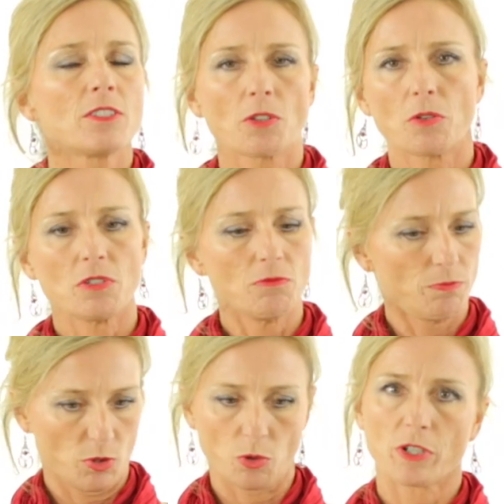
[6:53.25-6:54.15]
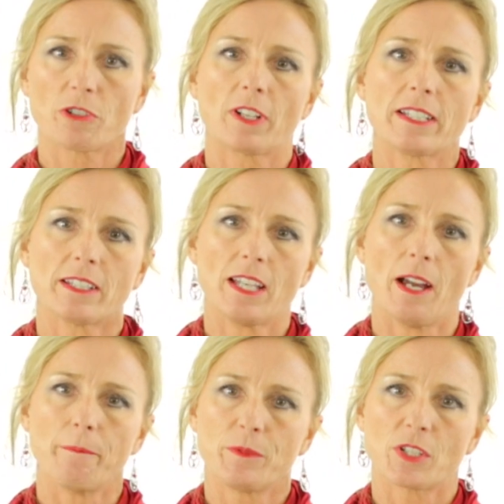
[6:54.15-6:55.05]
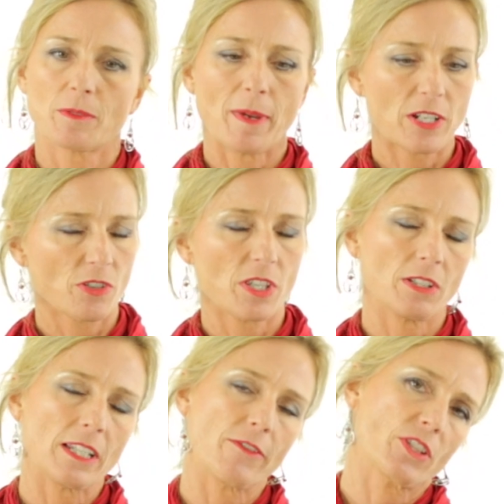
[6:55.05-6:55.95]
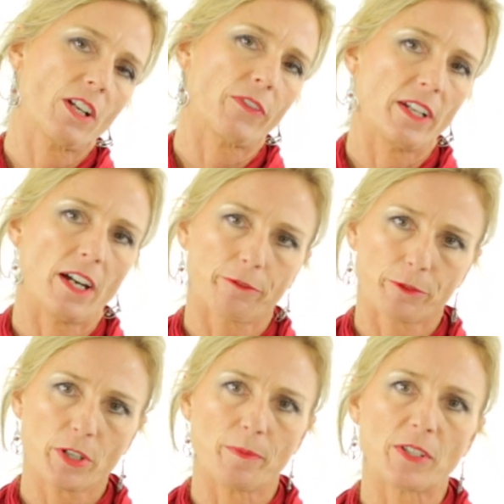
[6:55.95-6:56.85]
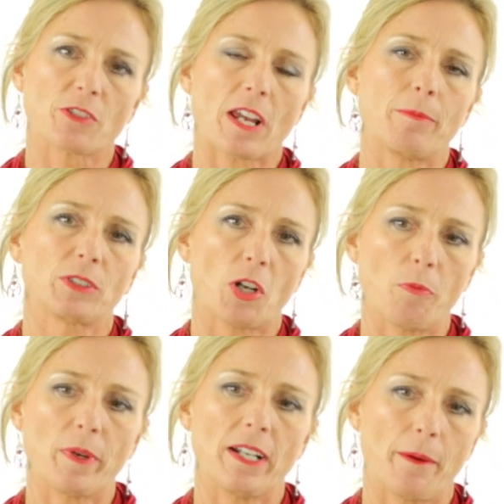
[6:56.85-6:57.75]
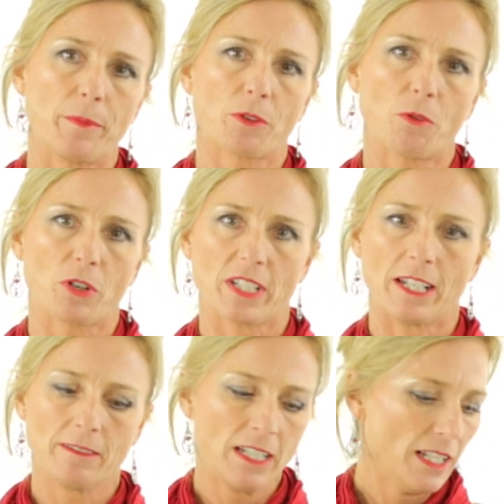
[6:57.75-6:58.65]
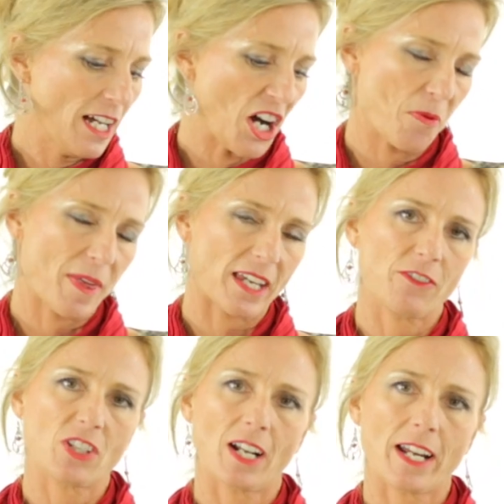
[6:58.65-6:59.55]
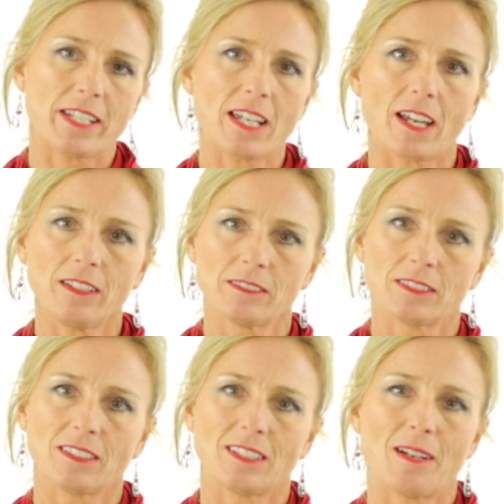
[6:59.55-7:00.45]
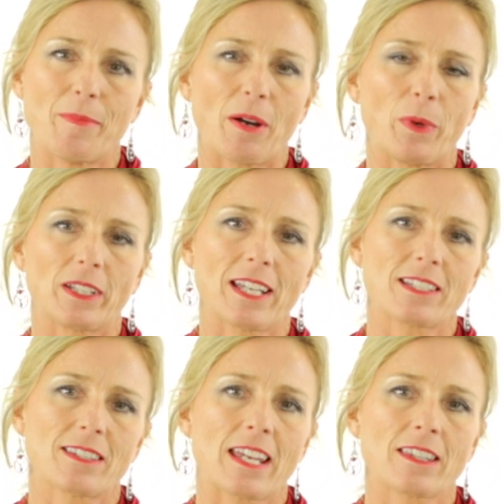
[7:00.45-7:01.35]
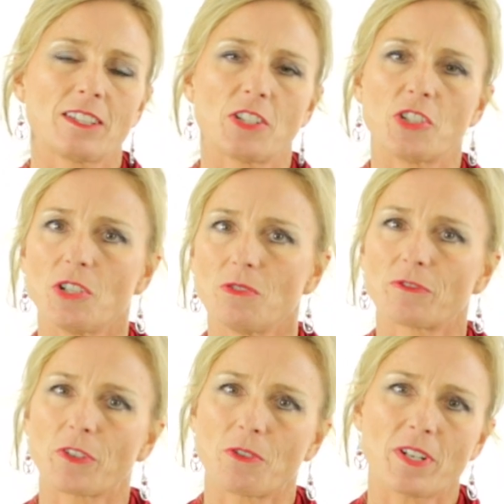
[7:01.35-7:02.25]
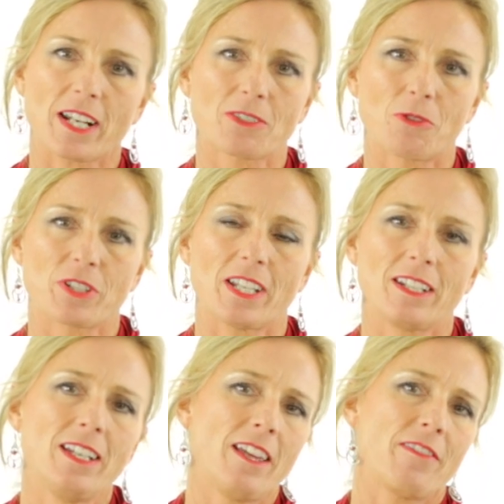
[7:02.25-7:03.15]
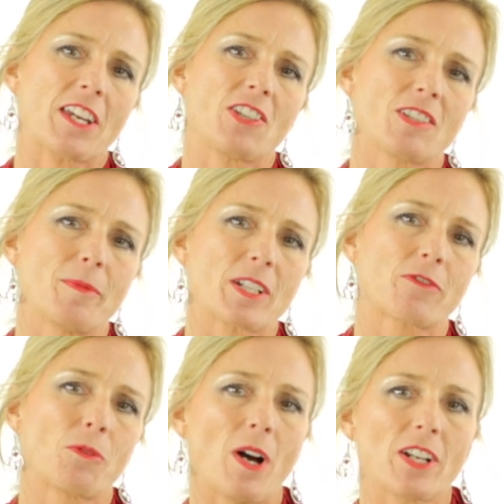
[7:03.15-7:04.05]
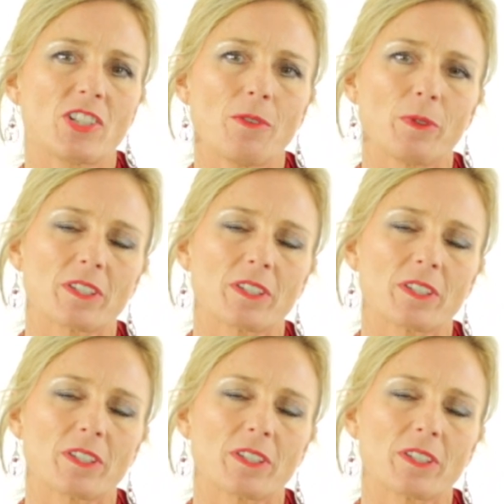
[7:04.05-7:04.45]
So you shorten your laces up. Just make sure that you leave yourself enough room that you're able to open up your corset. I hope that gives you an idea about what lace length to choose for your next corset. Thank you so much for watching.